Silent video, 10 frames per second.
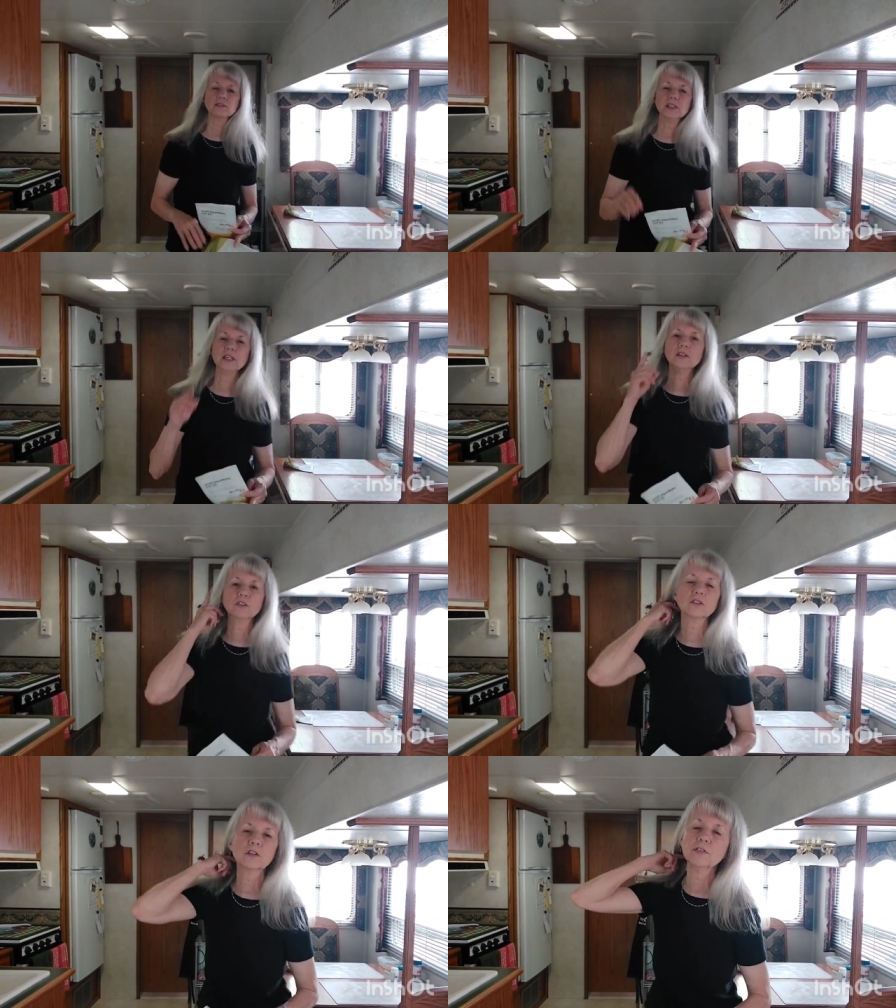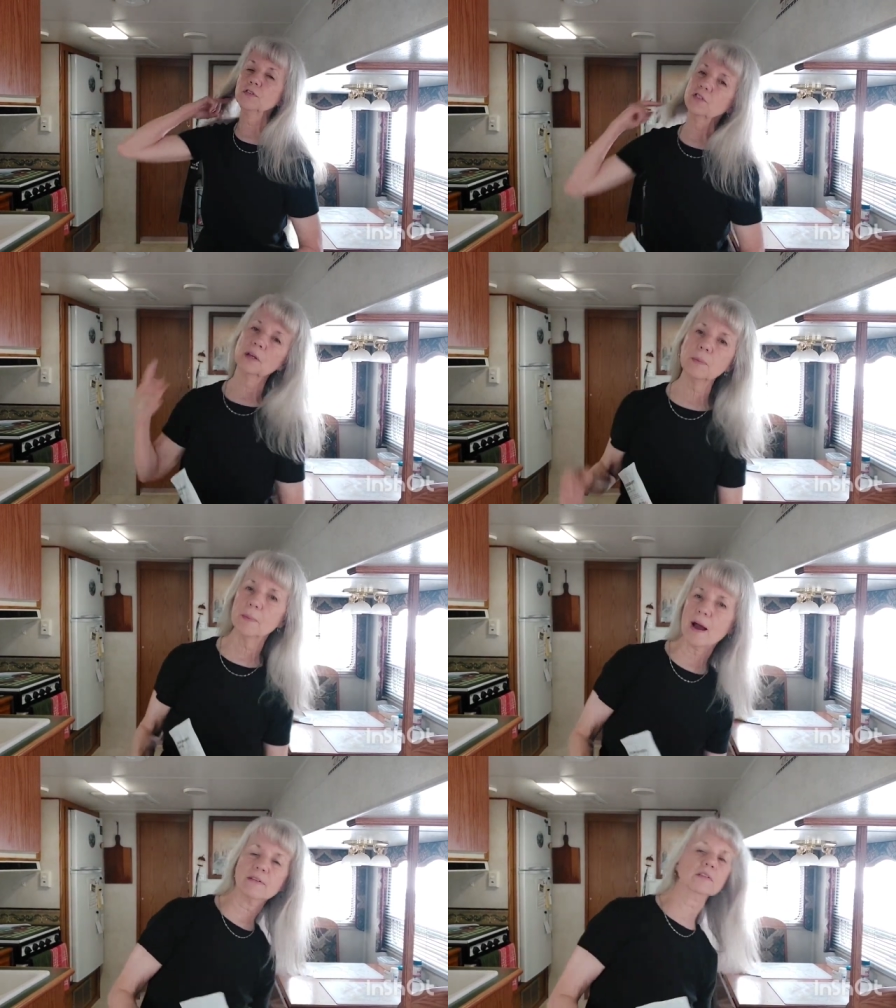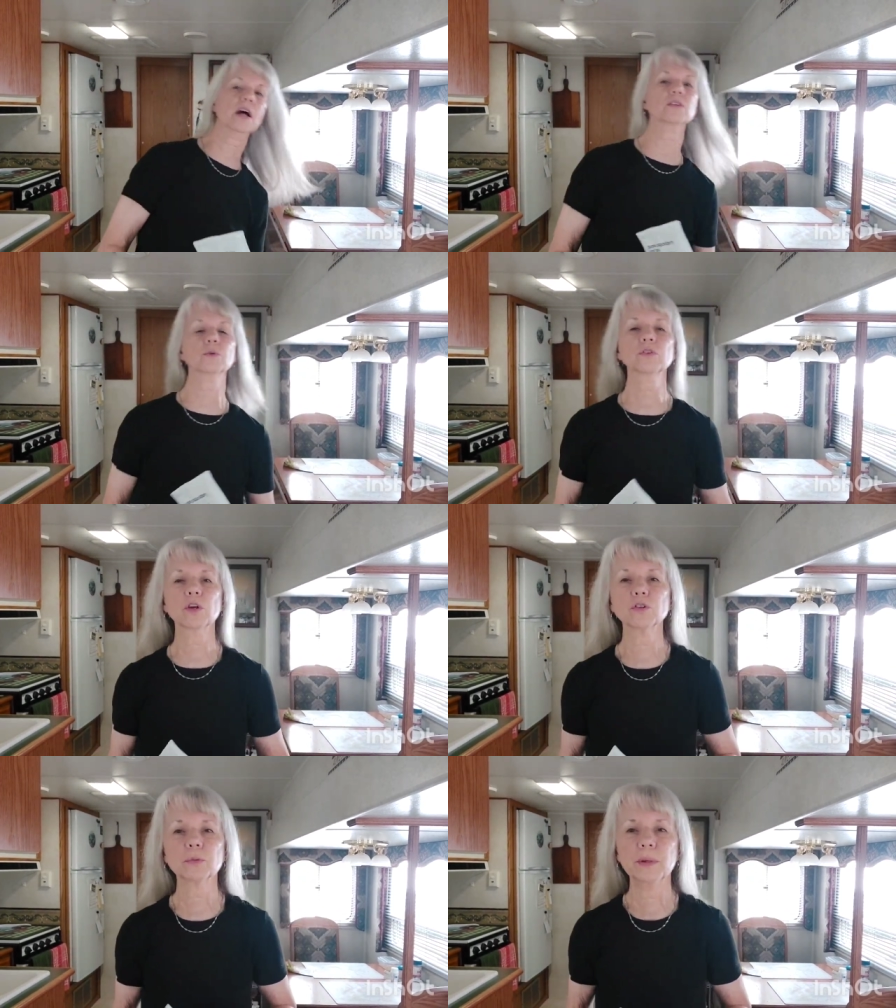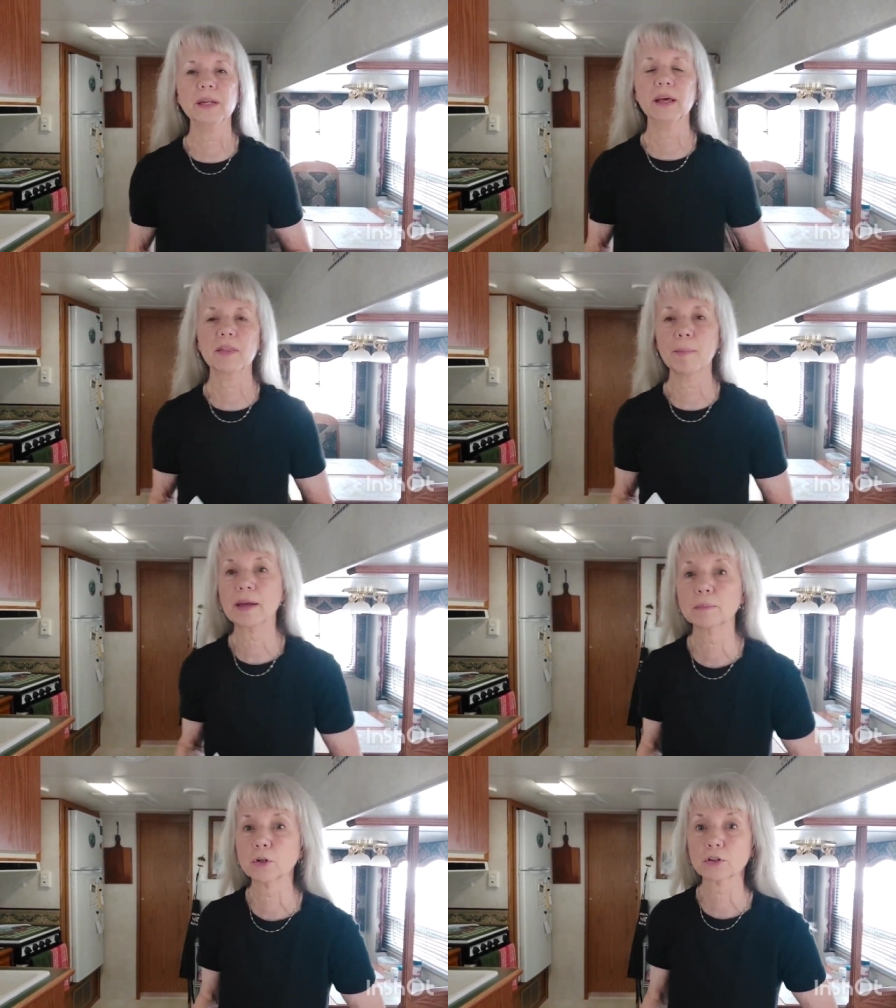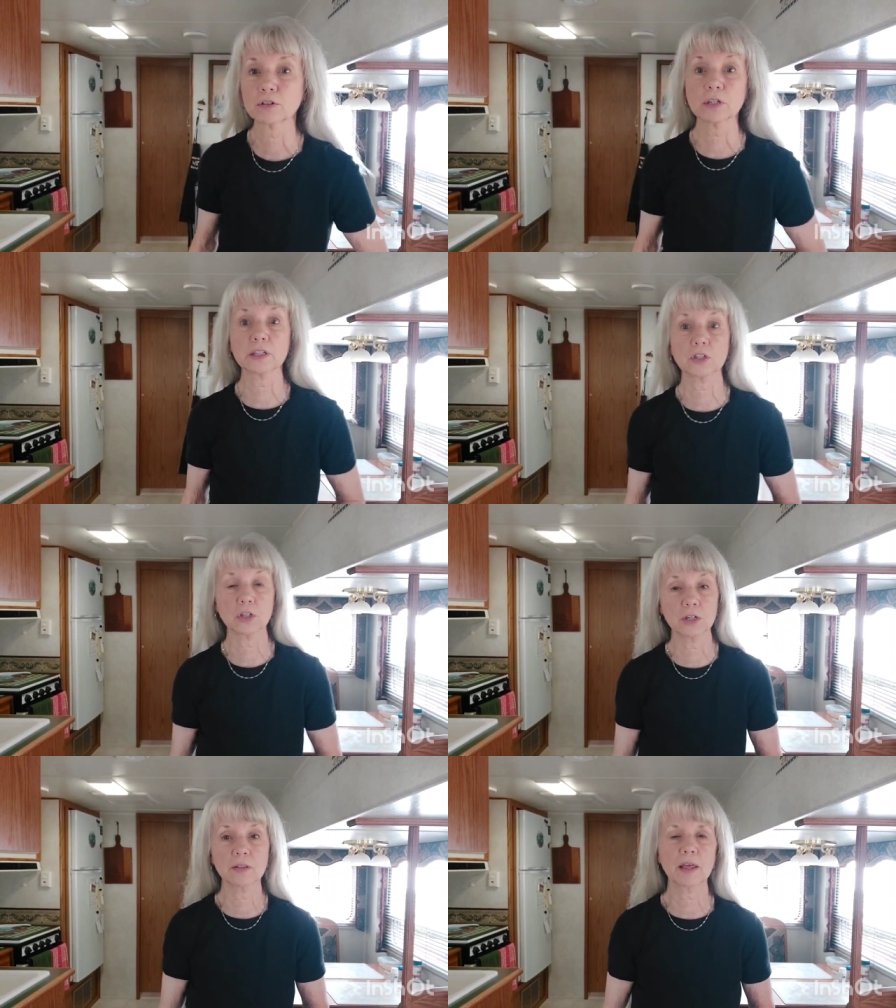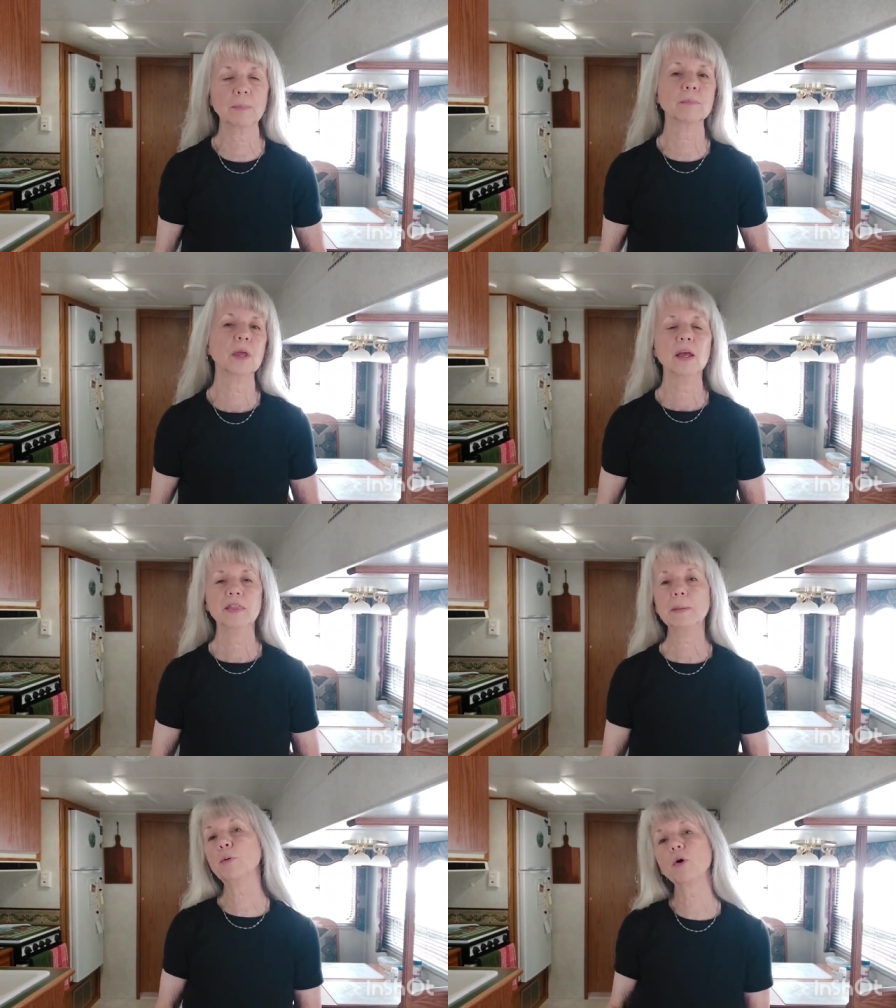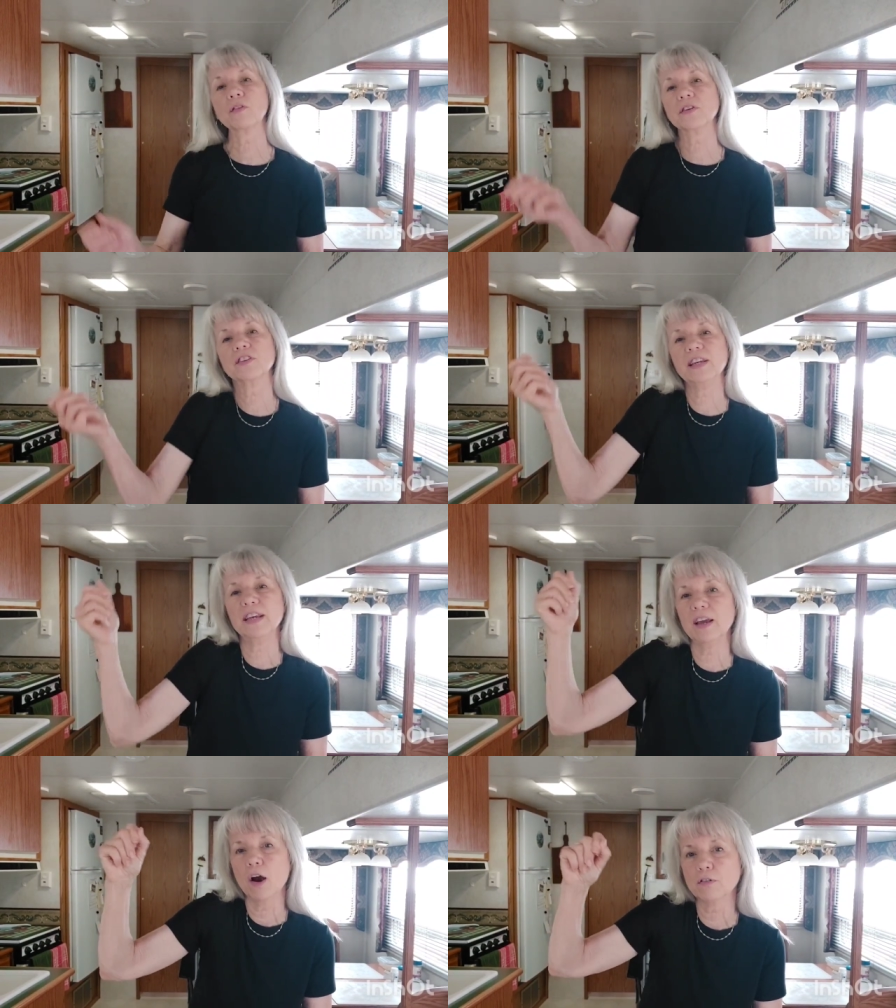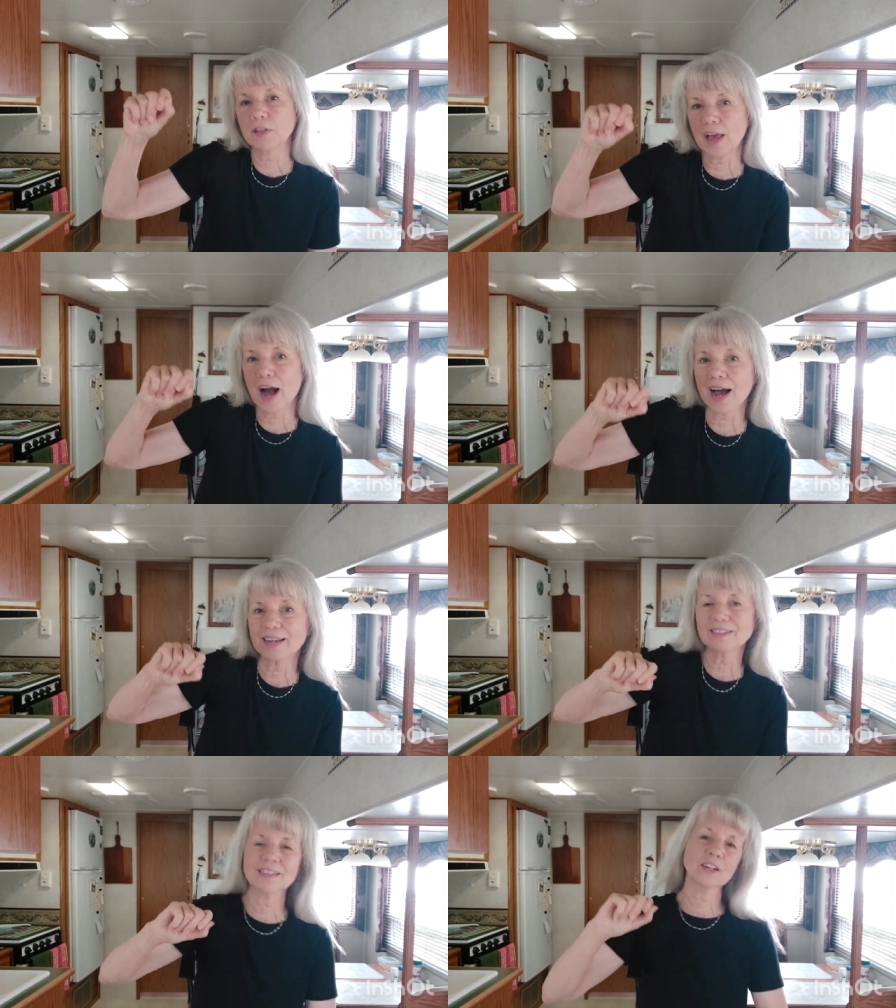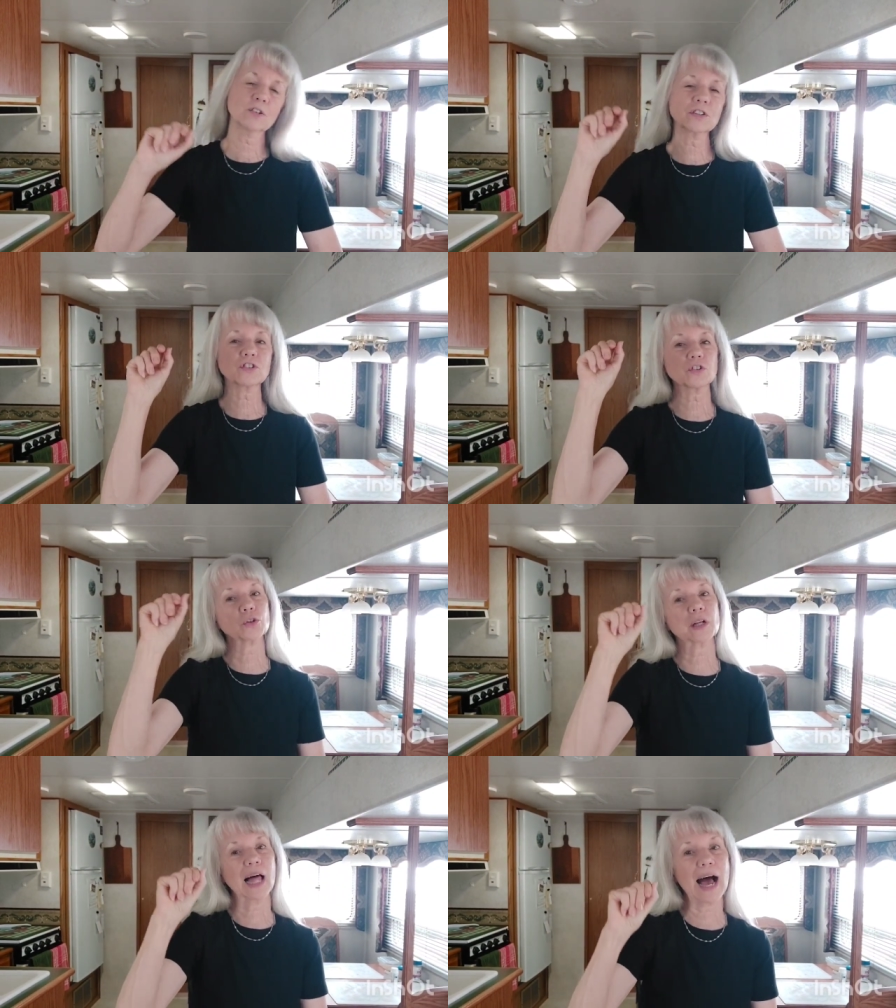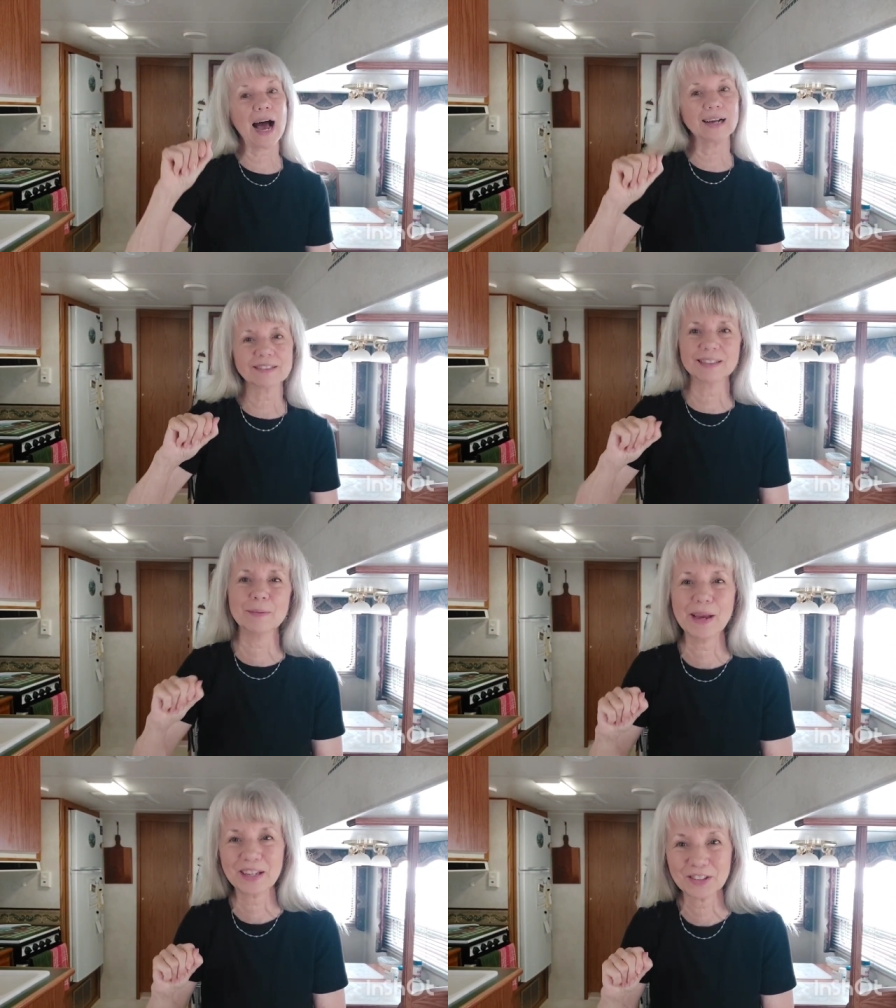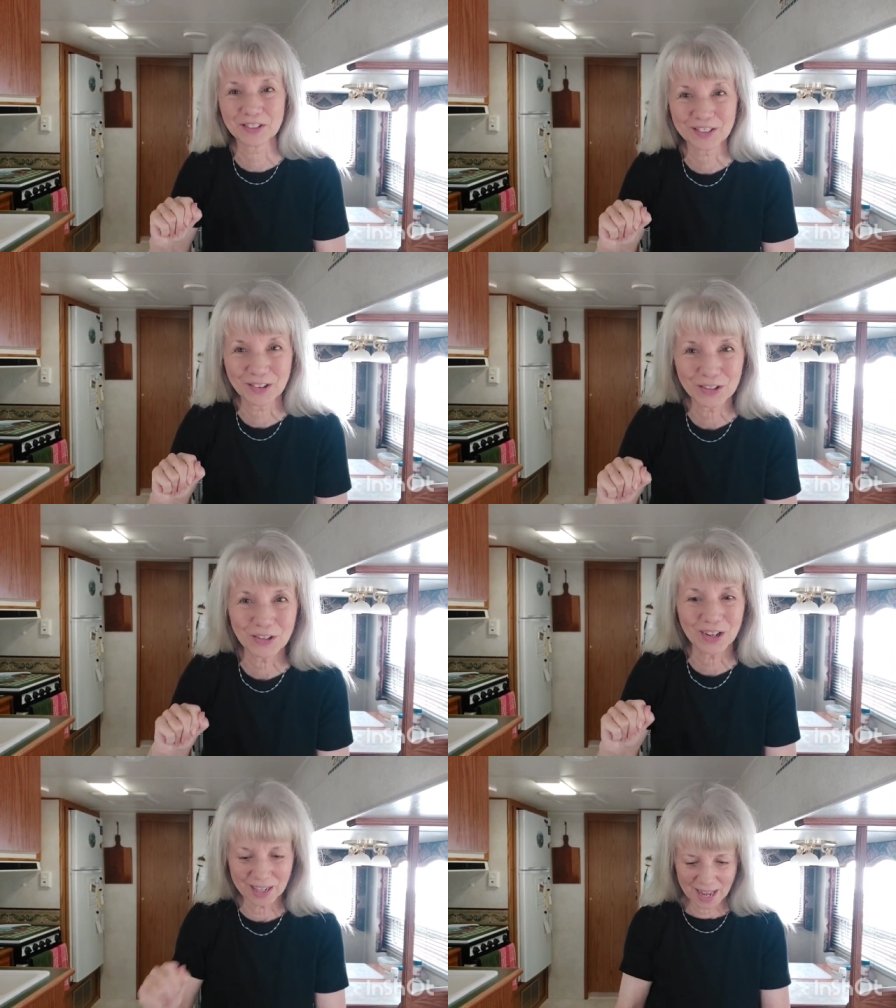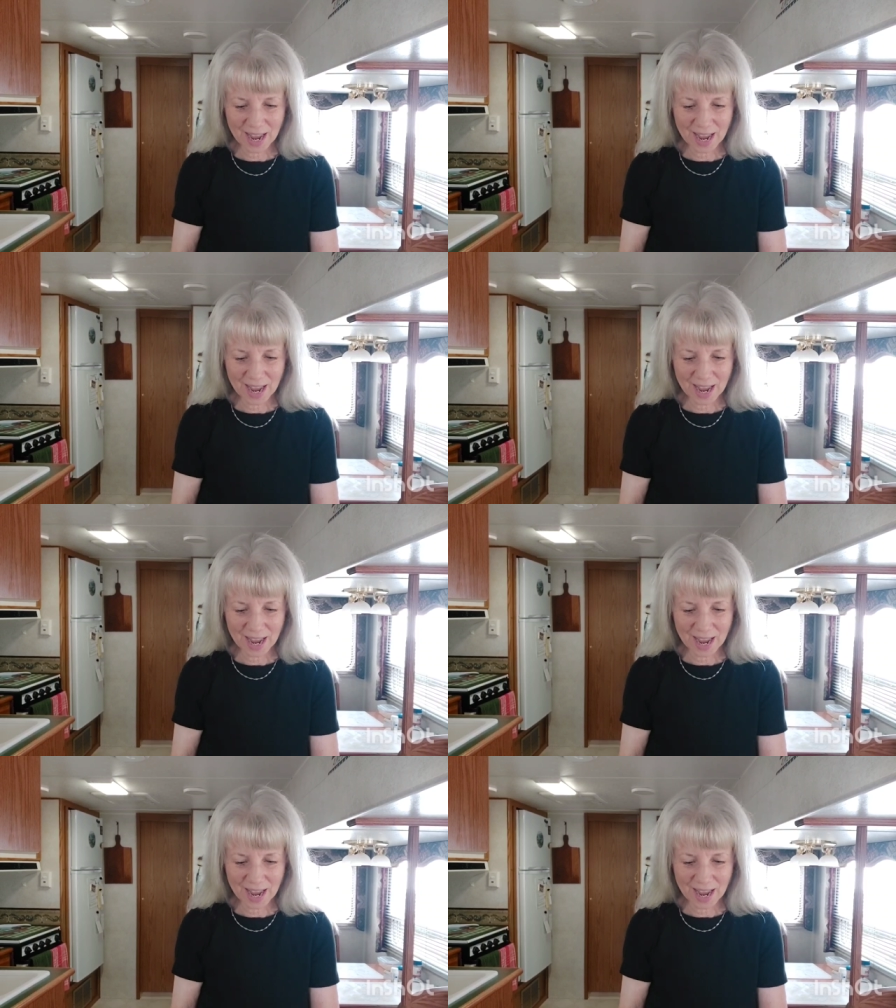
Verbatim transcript: of teas because if you've seen them advertised on social media, they make them look really good. They, they pour the tea over the ice in a crystal glass and they make it look so good.